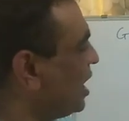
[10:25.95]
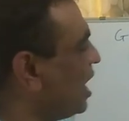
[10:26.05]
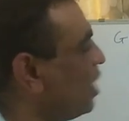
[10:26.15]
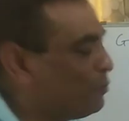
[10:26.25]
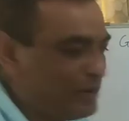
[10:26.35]

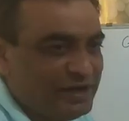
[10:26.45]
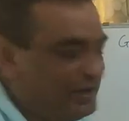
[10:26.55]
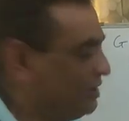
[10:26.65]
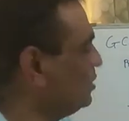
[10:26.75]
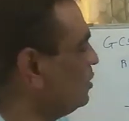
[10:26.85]
how
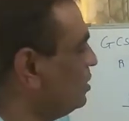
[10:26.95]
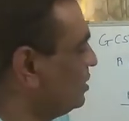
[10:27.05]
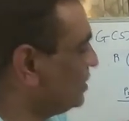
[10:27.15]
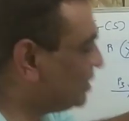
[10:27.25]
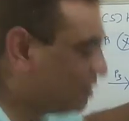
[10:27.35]
many
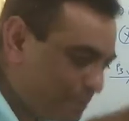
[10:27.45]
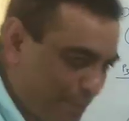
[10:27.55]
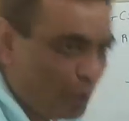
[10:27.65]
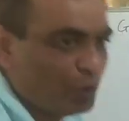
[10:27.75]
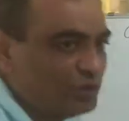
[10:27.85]
real
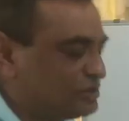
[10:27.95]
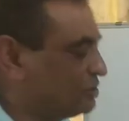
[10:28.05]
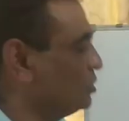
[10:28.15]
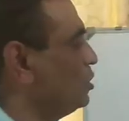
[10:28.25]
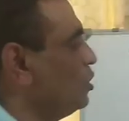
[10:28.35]
poles